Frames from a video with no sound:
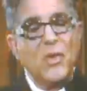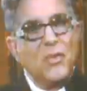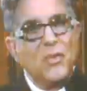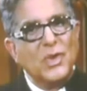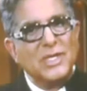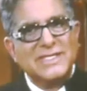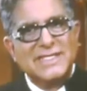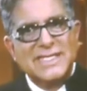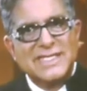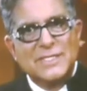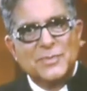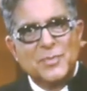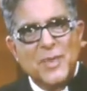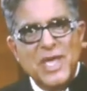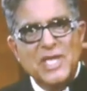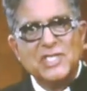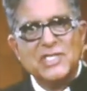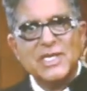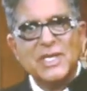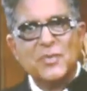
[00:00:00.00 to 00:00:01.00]
What's
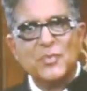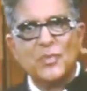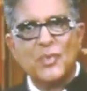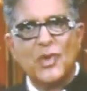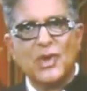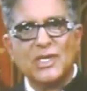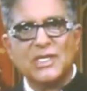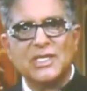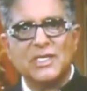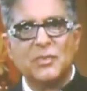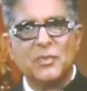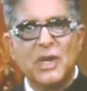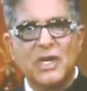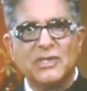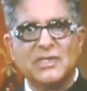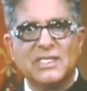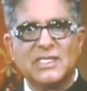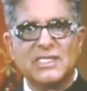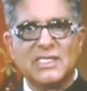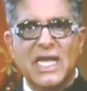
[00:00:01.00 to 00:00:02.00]
especially important
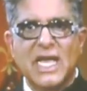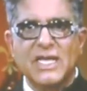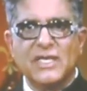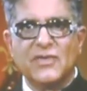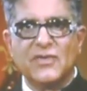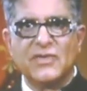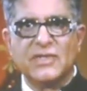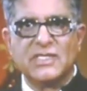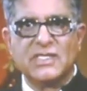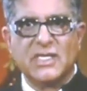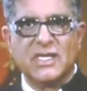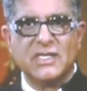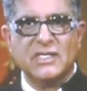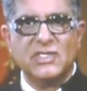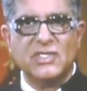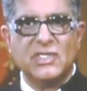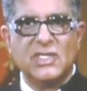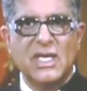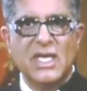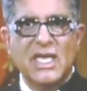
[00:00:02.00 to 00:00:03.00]
about this kind of
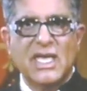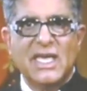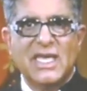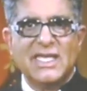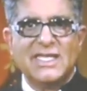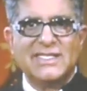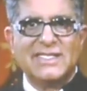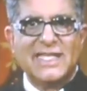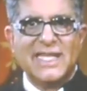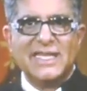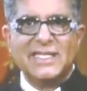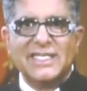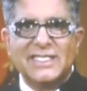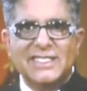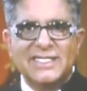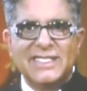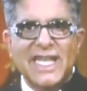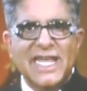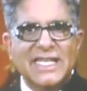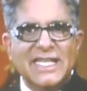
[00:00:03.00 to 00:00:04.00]
research is that
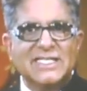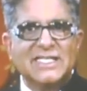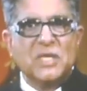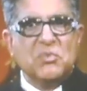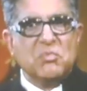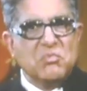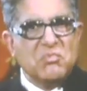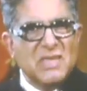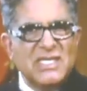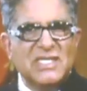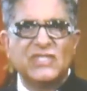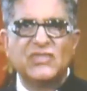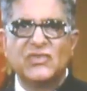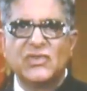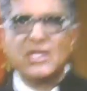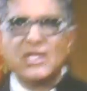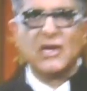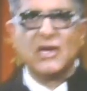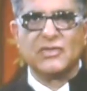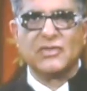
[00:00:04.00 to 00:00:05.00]
it takes the
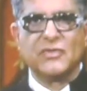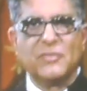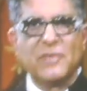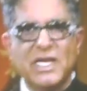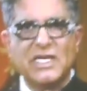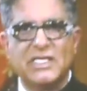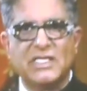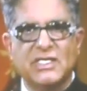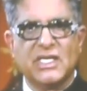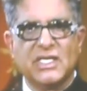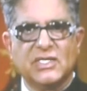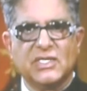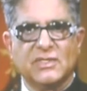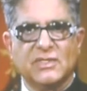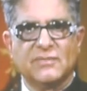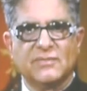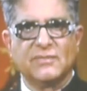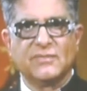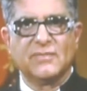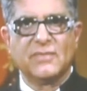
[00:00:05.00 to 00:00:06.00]
mystery out of
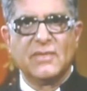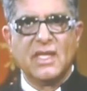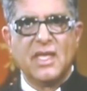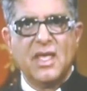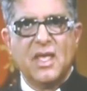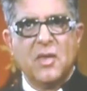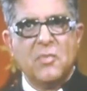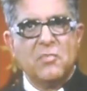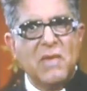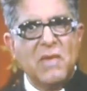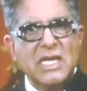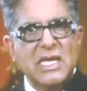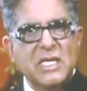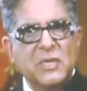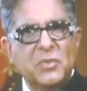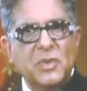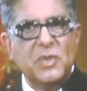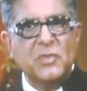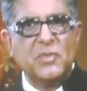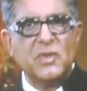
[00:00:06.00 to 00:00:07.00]
meditation. Many
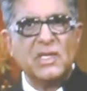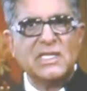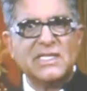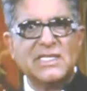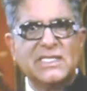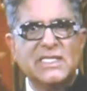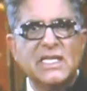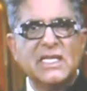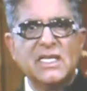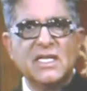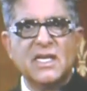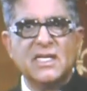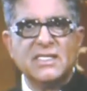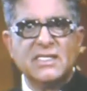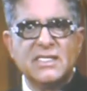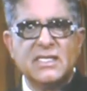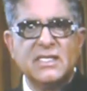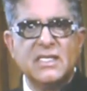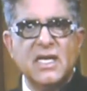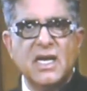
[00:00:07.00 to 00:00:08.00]
people still
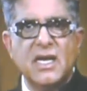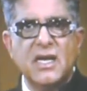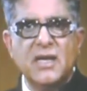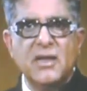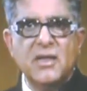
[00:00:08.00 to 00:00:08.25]
consider